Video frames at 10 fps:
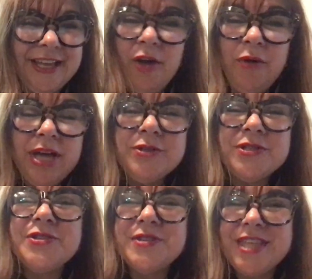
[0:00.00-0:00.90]
I
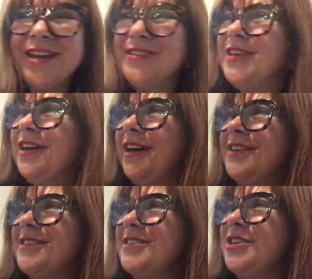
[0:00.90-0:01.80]
used to do that as a
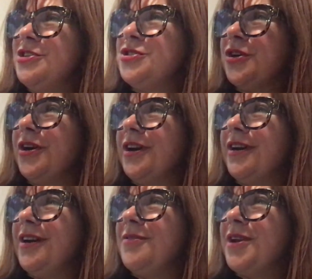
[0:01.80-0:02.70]
as a
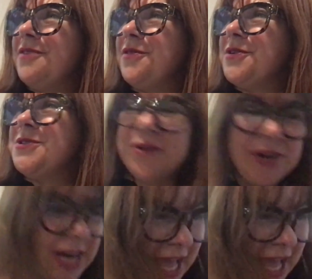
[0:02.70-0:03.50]
teacher uh, when I first started.